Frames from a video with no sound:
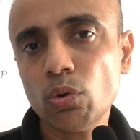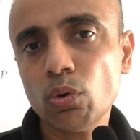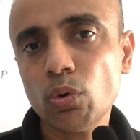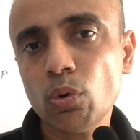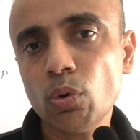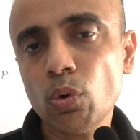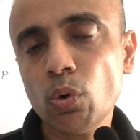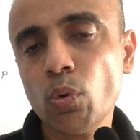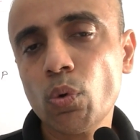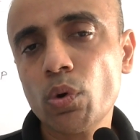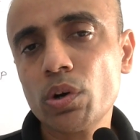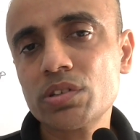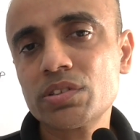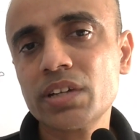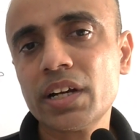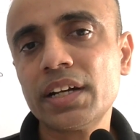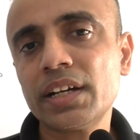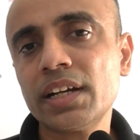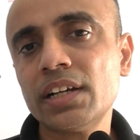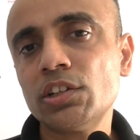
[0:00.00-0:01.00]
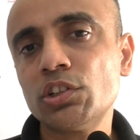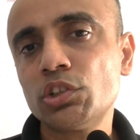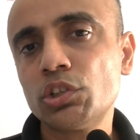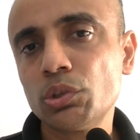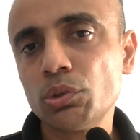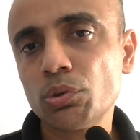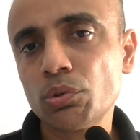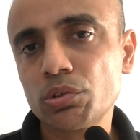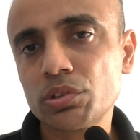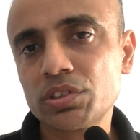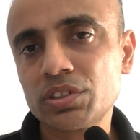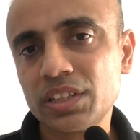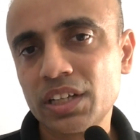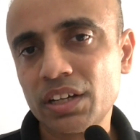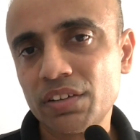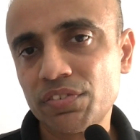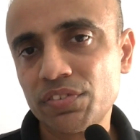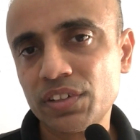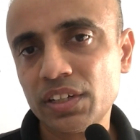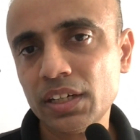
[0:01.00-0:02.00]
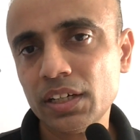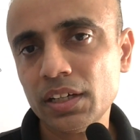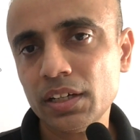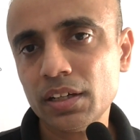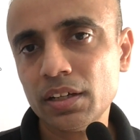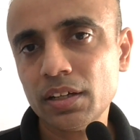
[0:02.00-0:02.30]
oversight ensures safety